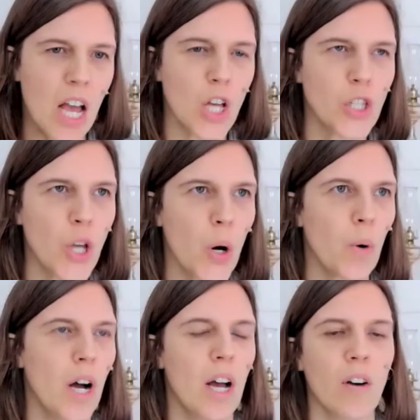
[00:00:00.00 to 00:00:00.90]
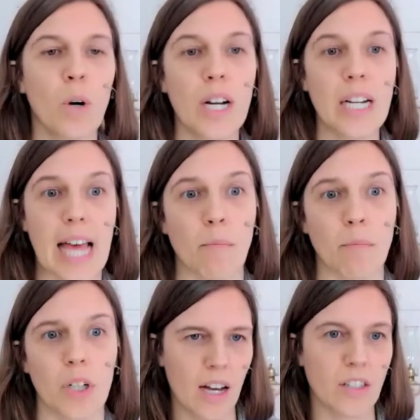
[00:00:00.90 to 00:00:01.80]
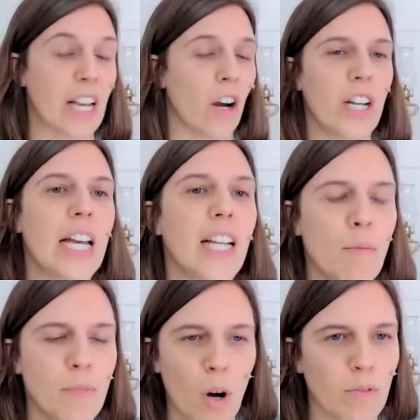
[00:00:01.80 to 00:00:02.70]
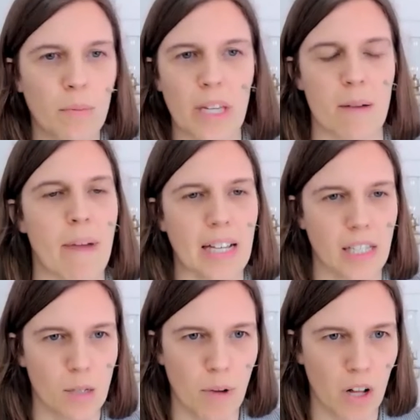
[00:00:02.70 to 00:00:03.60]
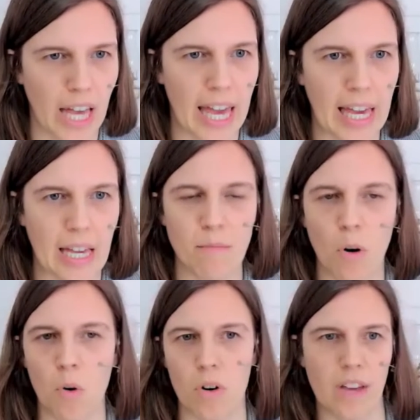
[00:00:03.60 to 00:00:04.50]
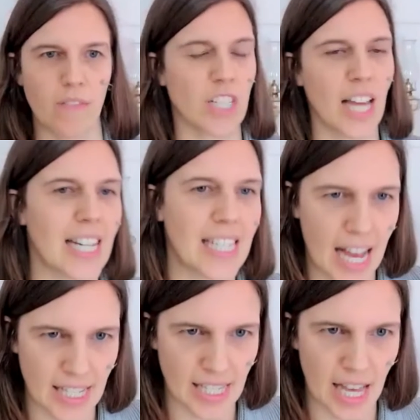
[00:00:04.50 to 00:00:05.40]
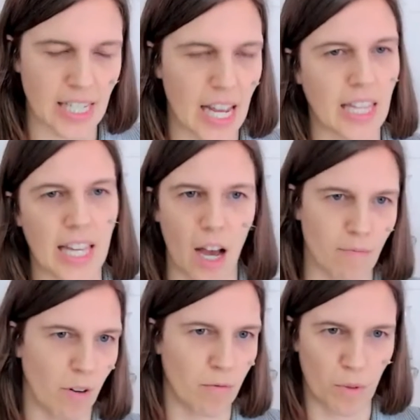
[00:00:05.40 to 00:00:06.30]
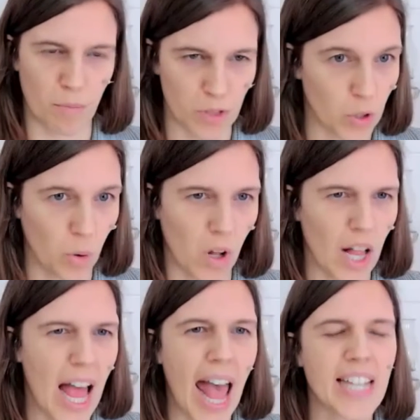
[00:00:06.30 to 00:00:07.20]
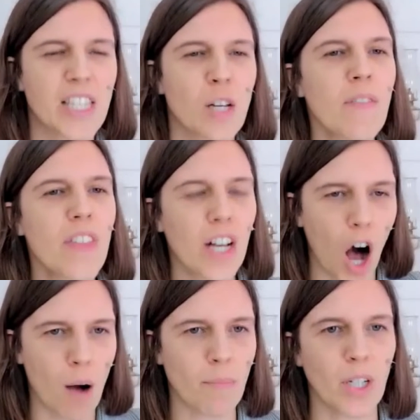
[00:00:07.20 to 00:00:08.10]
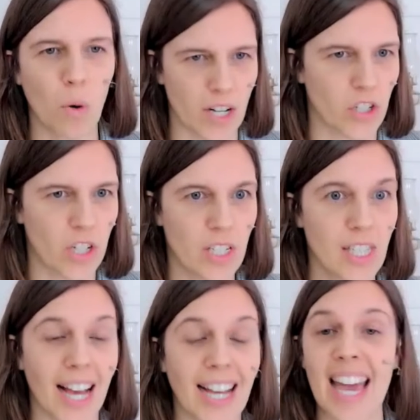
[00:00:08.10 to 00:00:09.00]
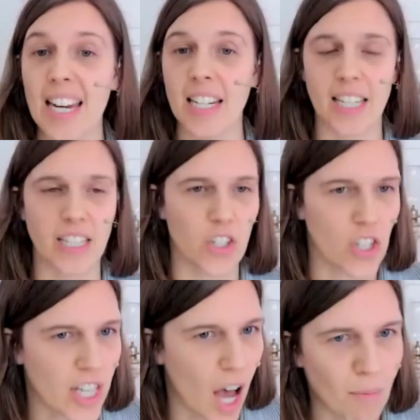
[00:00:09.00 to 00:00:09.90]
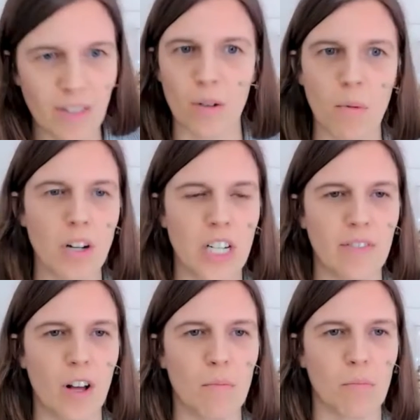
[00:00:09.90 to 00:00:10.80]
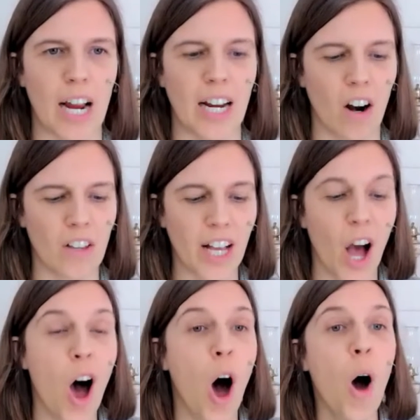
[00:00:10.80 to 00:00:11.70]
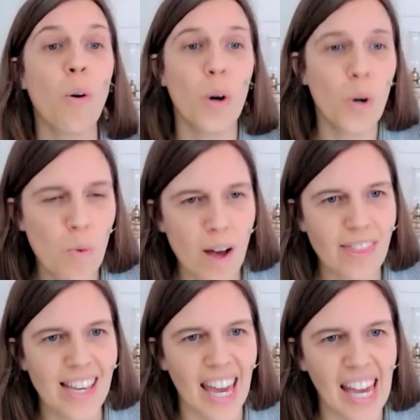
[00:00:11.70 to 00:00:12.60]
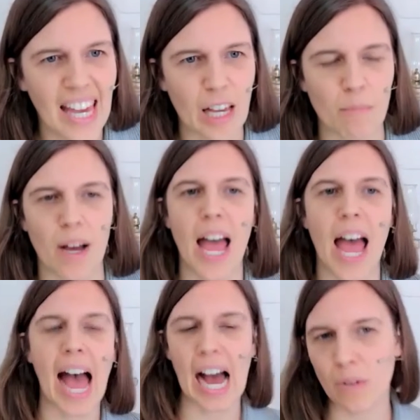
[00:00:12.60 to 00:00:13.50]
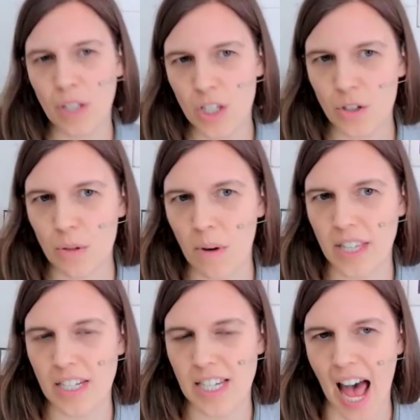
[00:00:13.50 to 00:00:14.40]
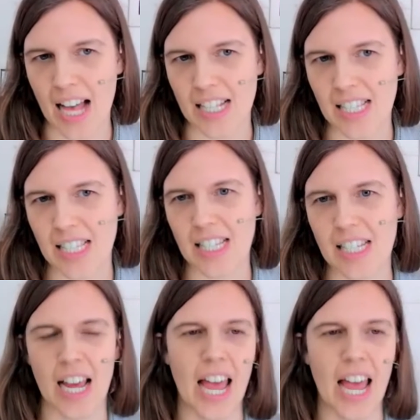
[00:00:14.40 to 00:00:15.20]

So for example, like our kid comes home from like a basketball game or they've just had a test that day and they come home from school. And some of the common questions, again, just coming from our default brain, are like, oh, who won the game? How did you do on the test?